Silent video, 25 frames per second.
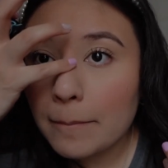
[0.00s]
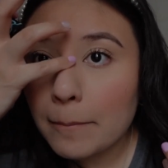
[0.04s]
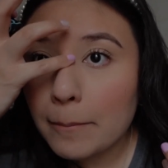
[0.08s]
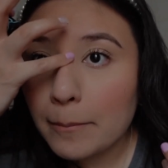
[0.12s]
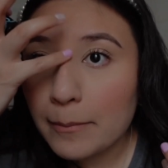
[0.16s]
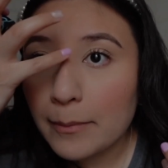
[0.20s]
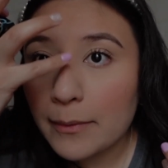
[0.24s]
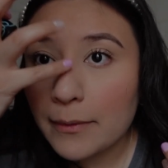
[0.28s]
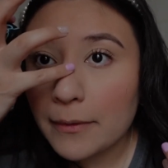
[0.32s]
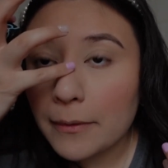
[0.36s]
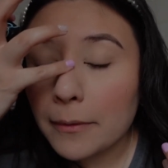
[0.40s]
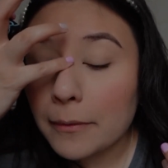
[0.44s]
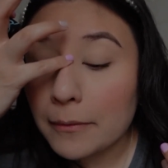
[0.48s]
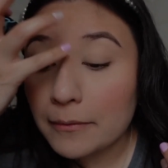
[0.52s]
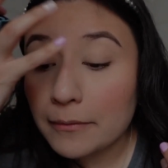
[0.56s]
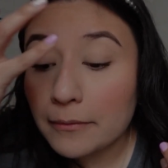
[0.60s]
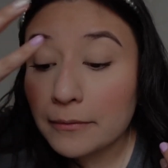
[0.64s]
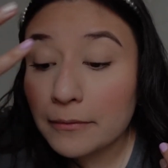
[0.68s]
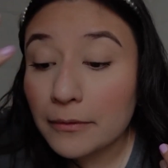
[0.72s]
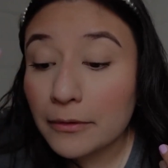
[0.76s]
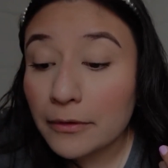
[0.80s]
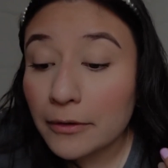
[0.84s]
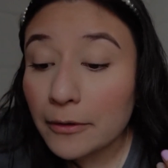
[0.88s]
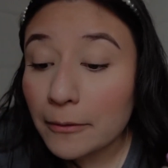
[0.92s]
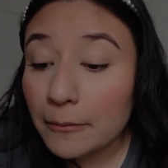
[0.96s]
but
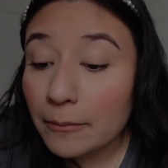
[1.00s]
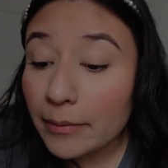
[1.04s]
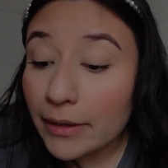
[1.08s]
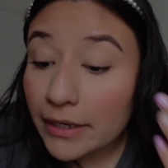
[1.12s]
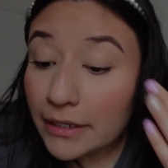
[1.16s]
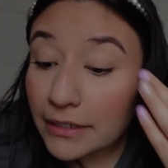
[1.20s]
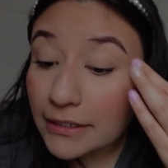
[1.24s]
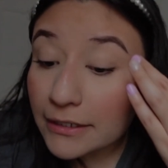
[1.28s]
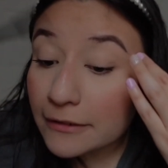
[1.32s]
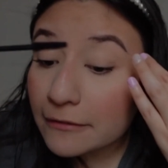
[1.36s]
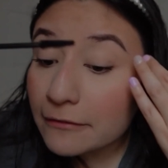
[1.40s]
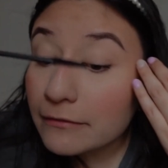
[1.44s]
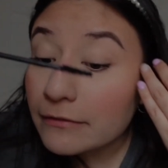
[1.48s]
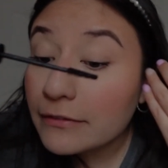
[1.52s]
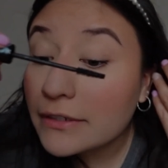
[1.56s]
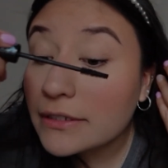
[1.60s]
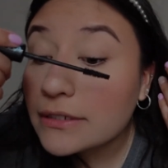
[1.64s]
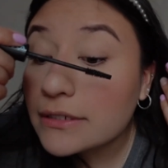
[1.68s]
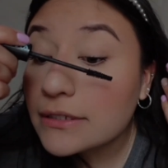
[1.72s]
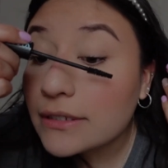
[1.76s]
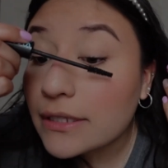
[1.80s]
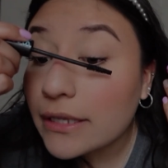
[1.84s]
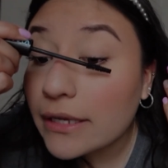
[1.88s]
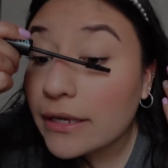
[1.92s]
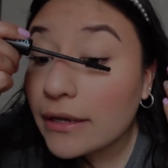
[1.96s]
we'll go back and fix
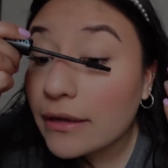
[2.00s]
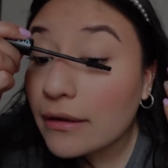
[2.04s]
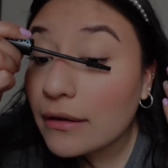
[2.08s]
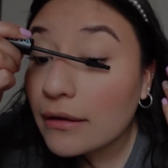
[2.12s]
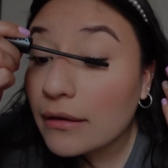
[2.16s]
that.